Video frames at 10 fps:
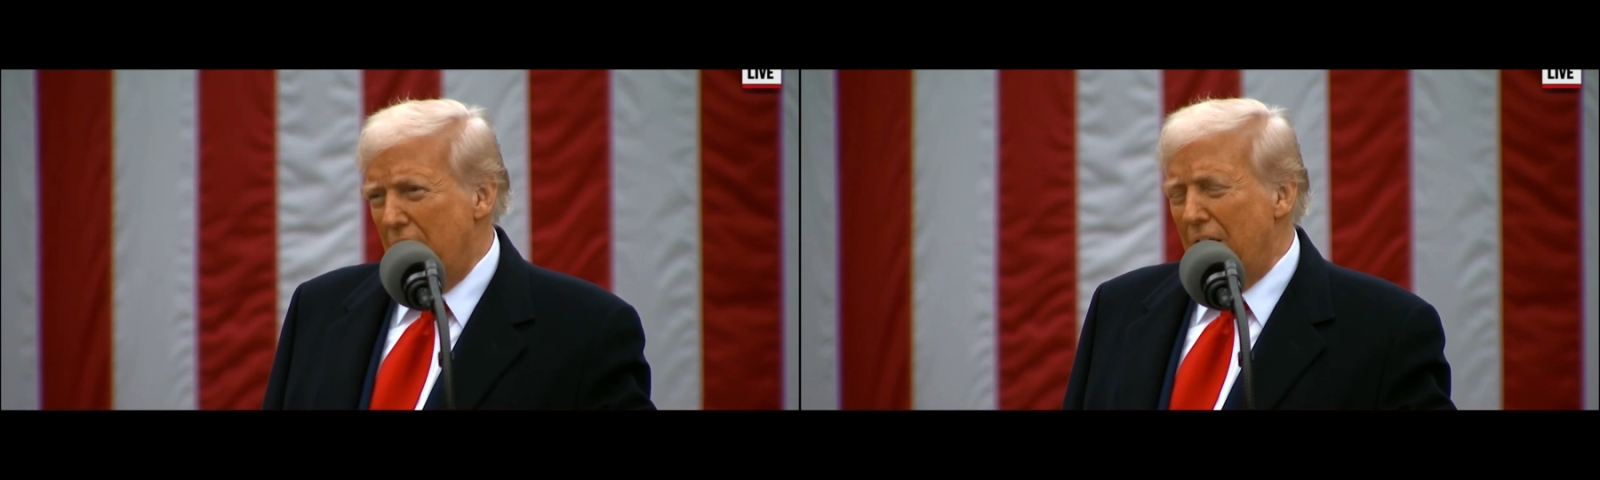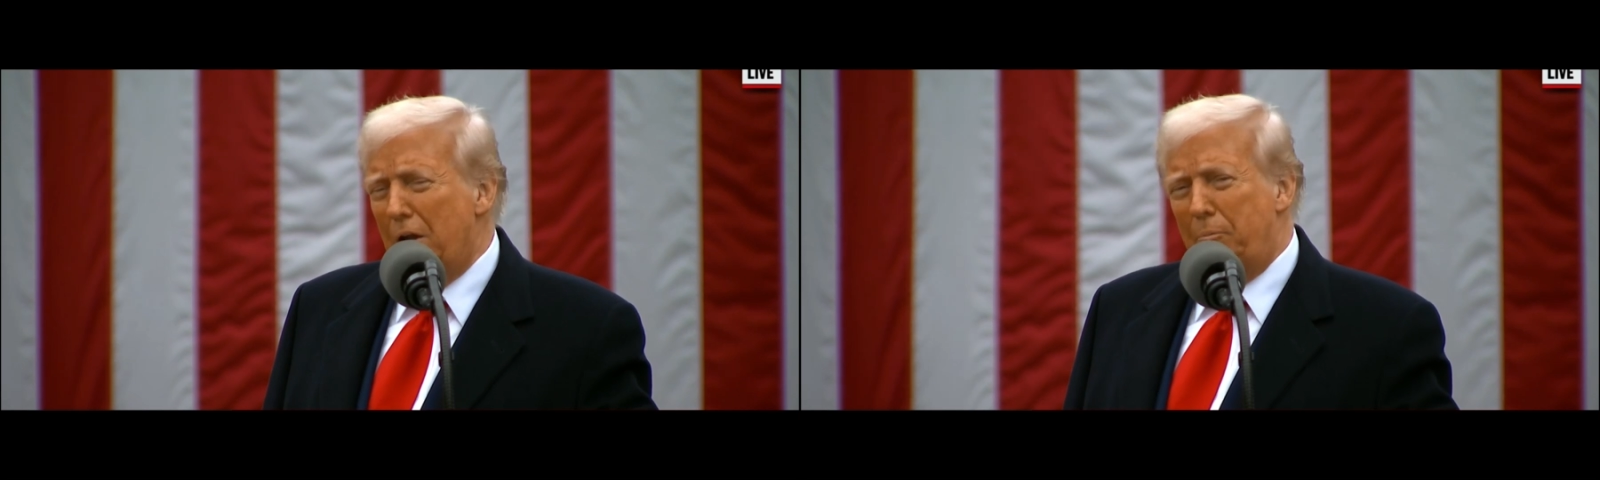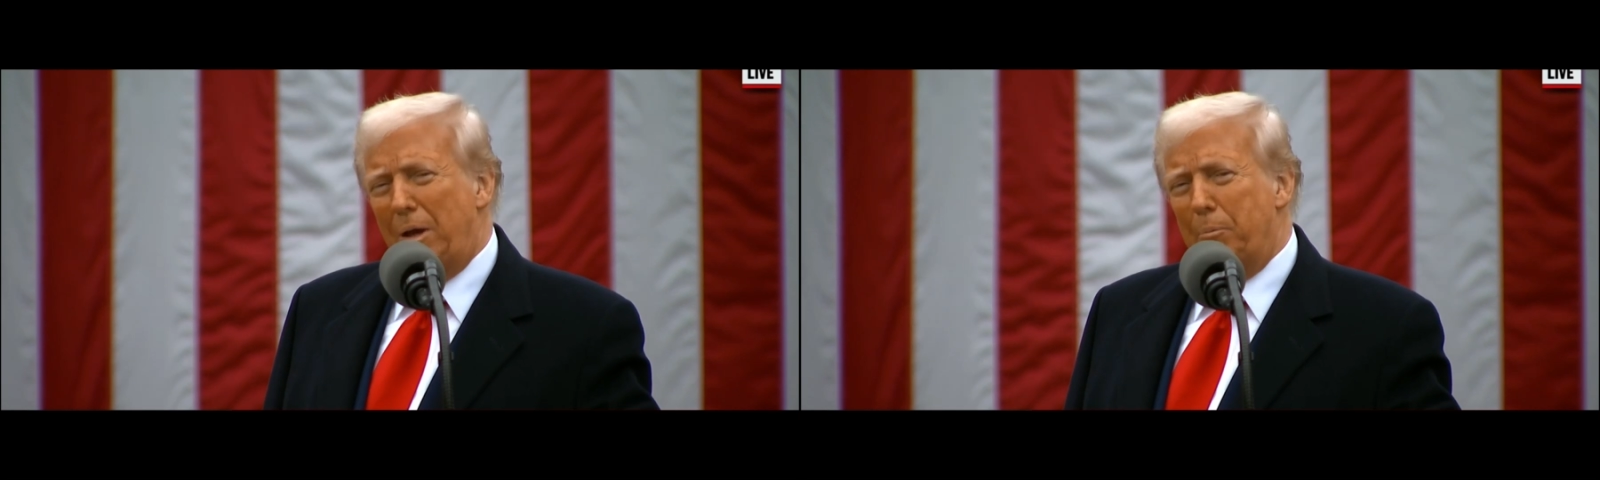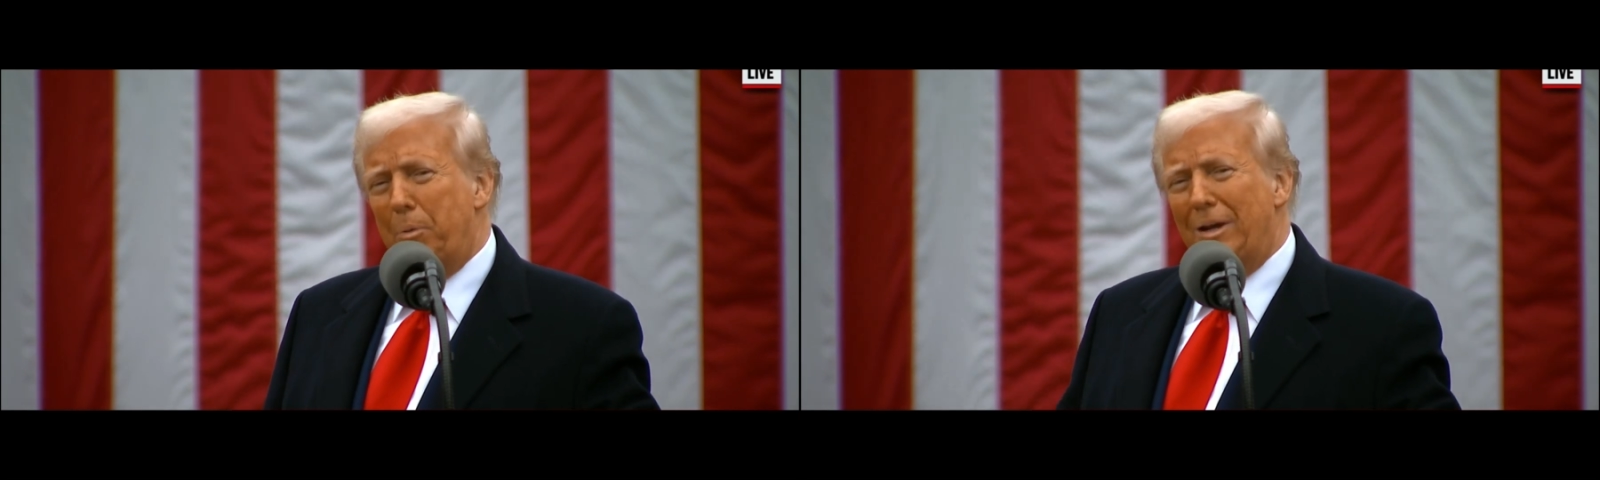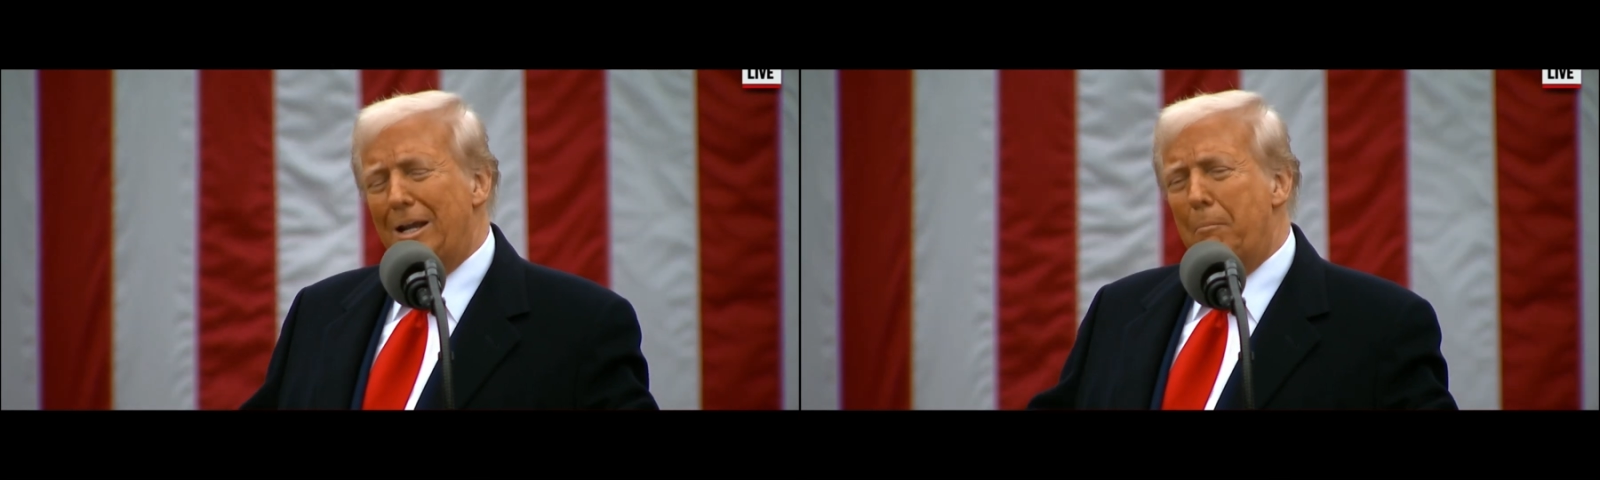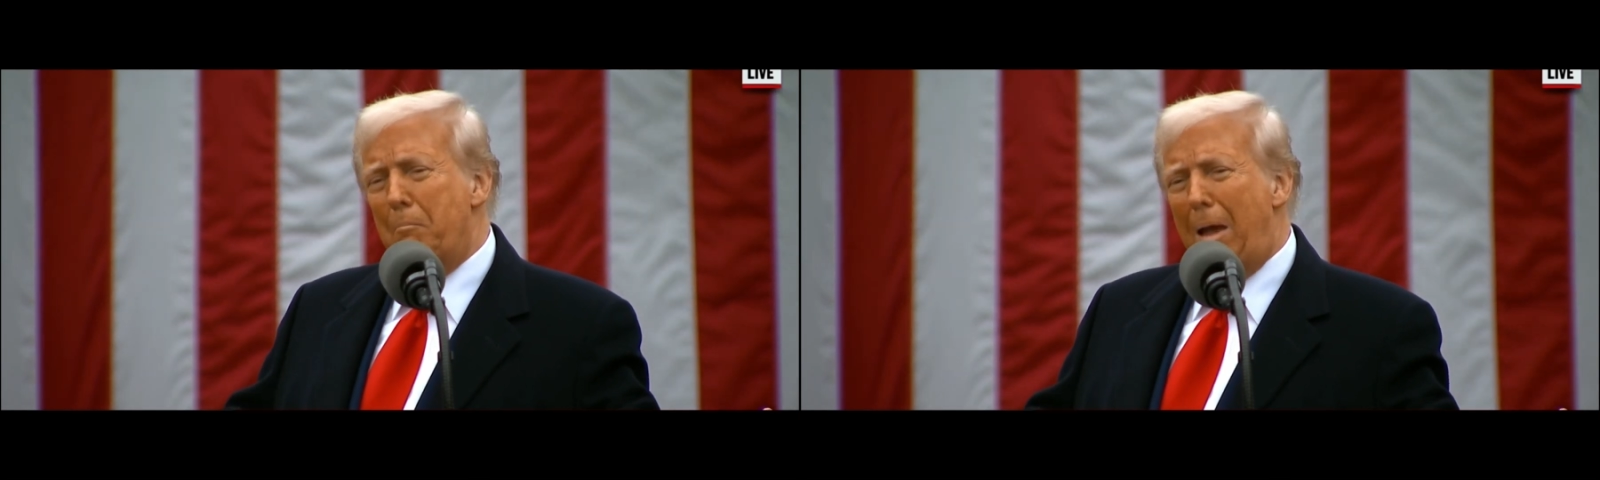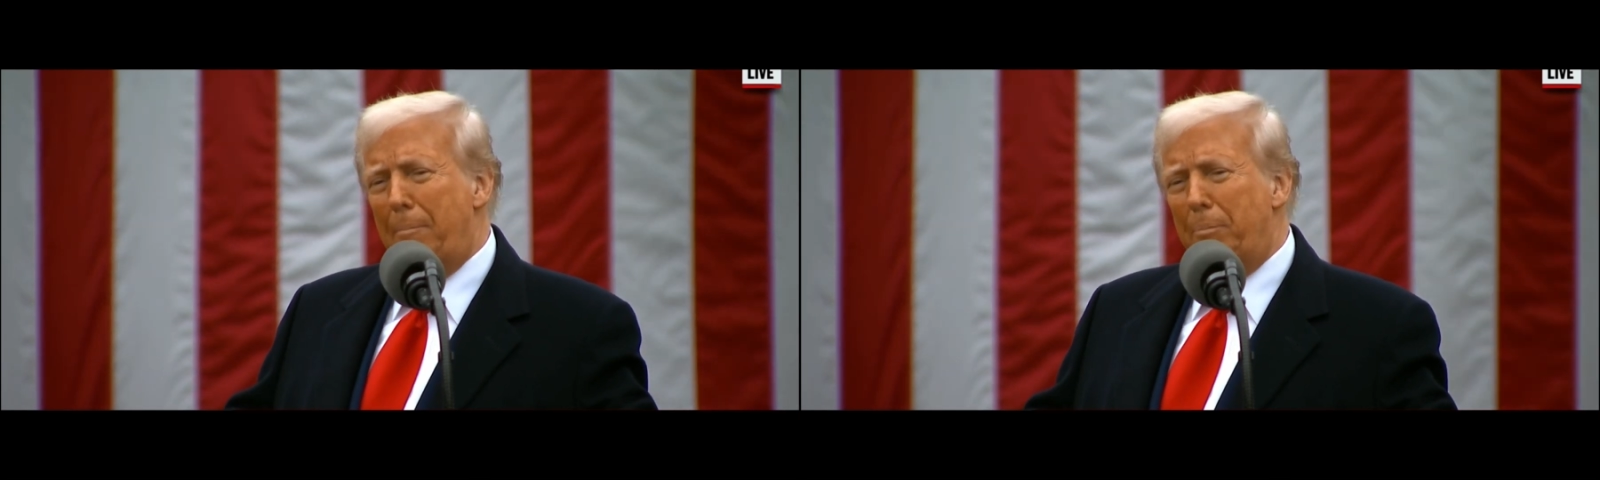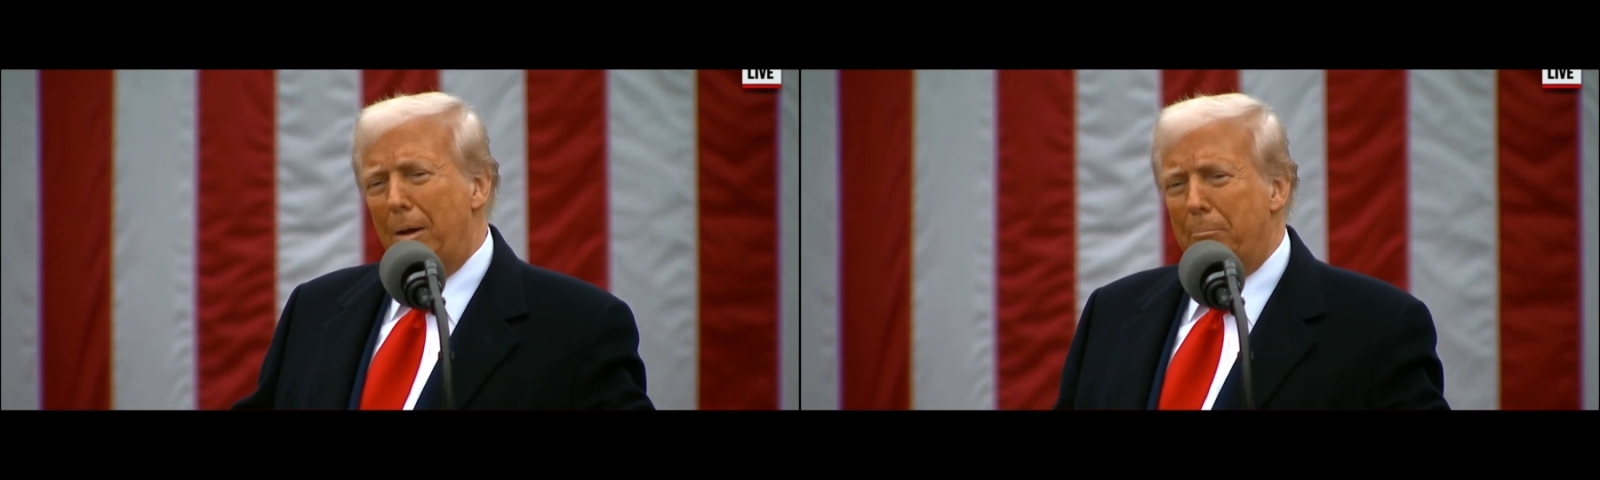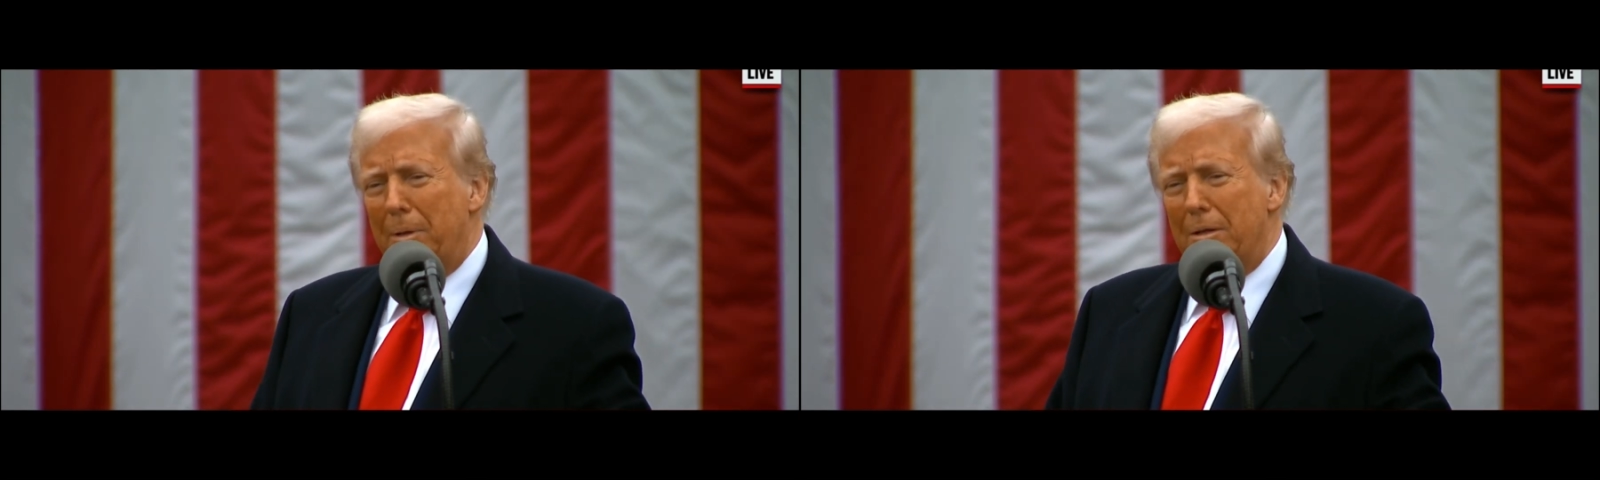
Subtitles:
Think about putting a map up